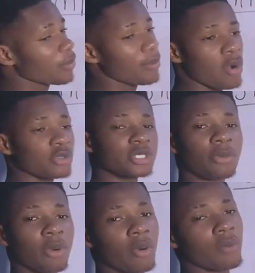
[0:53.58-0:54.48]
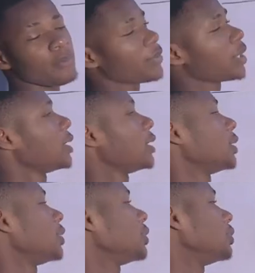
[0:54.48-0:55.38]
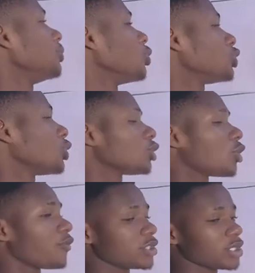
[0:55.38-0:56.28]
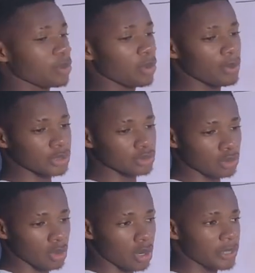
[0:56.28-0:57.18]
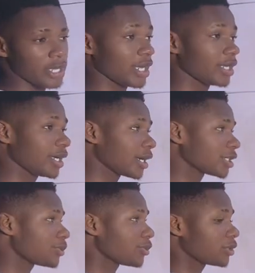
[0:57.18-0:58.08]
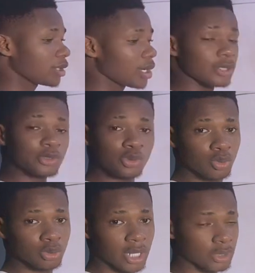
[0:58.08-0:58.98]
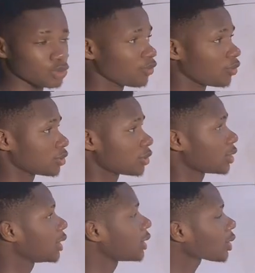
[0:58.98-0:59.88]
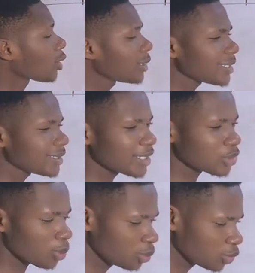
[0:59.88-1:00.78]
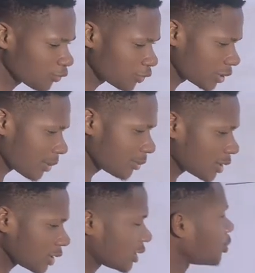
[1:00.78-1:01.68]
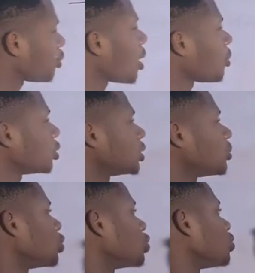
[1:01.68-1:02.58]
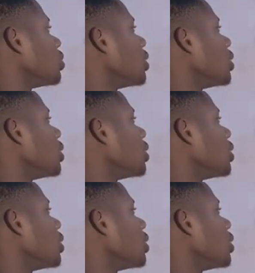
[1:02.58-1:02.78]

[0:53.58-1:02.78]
a bouncy ball, the motion of a simple pendulum, a helical spring, and so on and so forth. Now let's take some useful terms in simple harmonic motion.